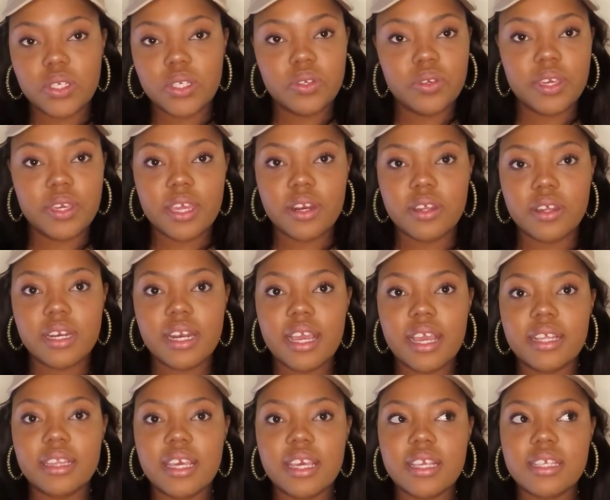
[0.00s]
you cannot,
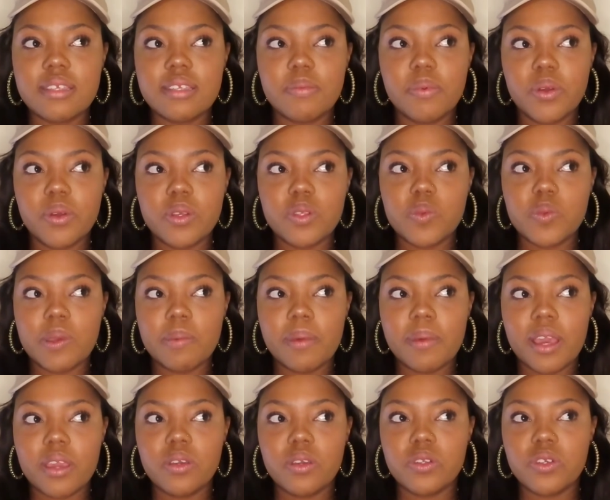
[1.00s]
like there is a point where
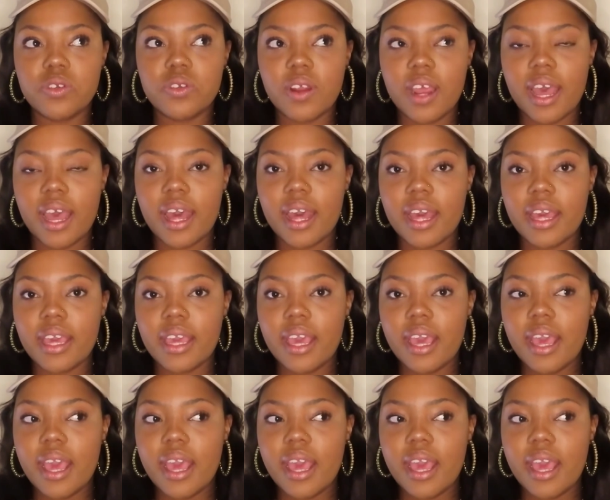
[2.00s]
that you try.